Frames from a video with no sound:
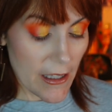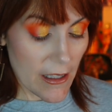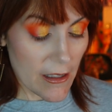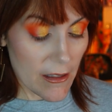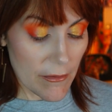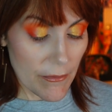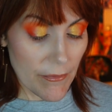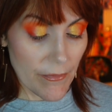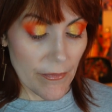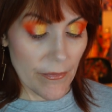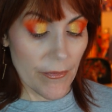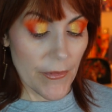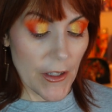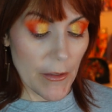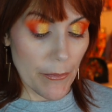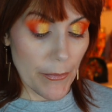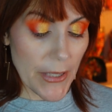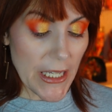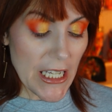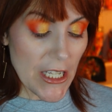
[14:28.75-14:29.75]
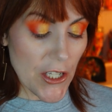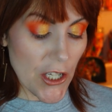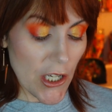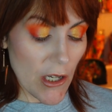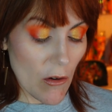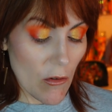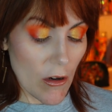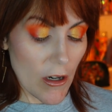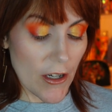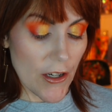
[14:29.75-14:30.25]
the, the peachy
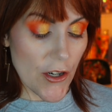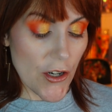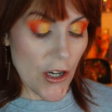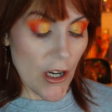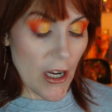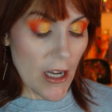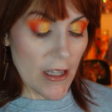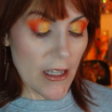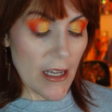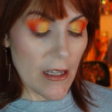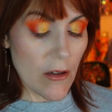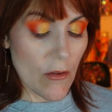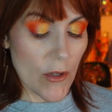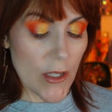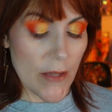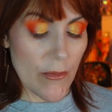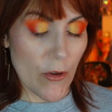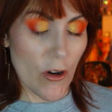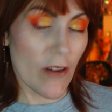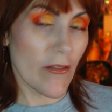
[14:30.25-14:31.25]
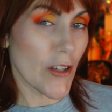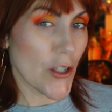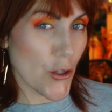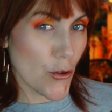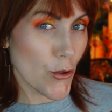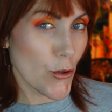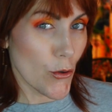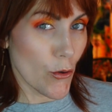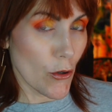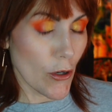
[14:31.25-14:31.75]
orange. The other one's more of a
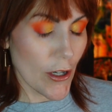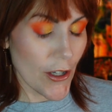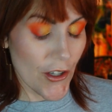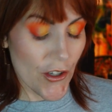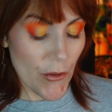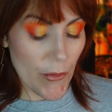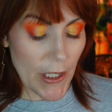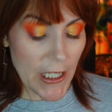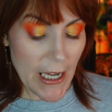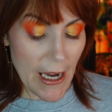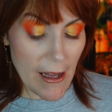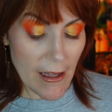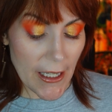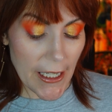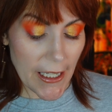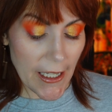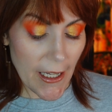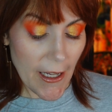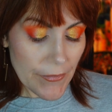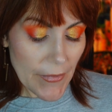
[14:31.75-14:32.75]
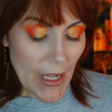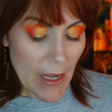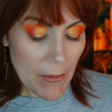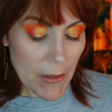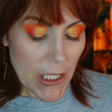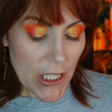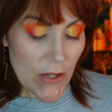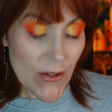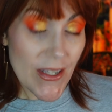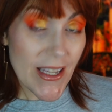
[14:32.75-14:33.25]
true orange metallic. I'm
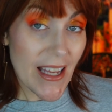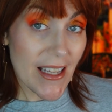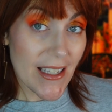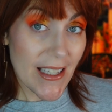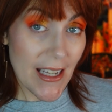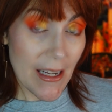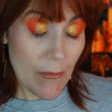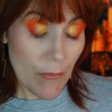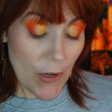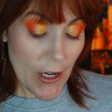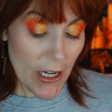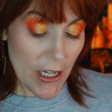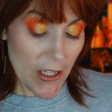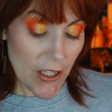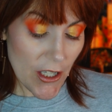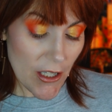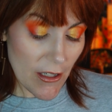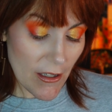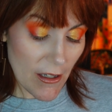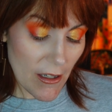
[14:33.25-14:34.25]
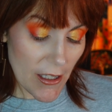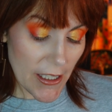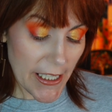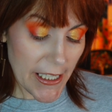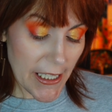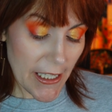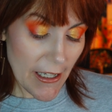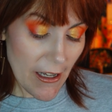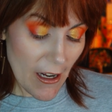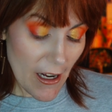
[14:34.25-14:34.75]
going to use that same brush,
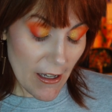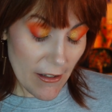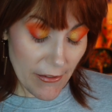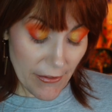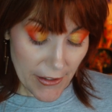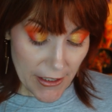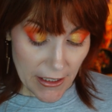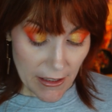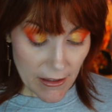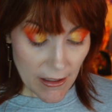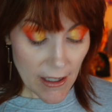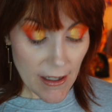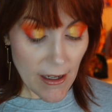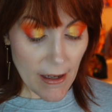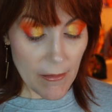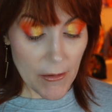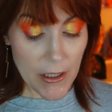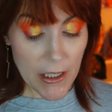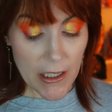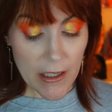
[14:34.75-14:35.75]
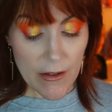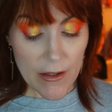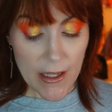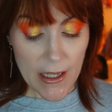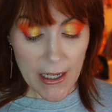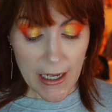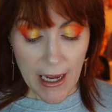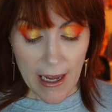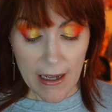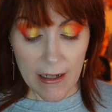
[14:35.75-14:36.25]
cleaned it off, and I'm going to use it
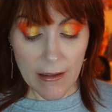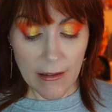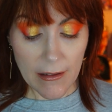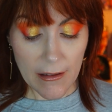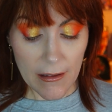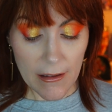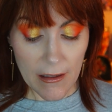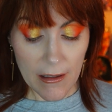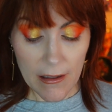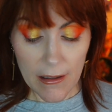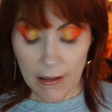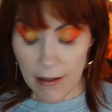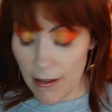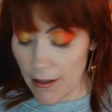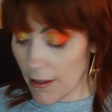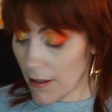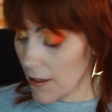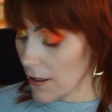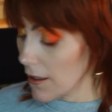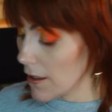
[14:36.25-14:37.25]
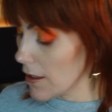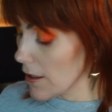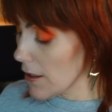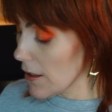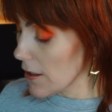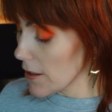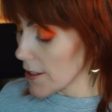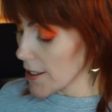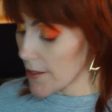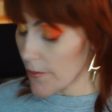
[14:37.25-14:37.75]
again.
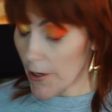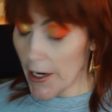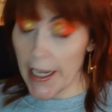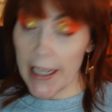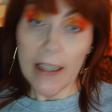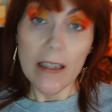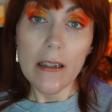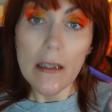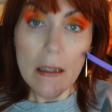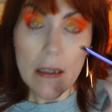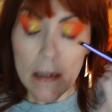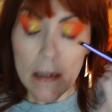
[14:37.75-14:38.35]
Spray it.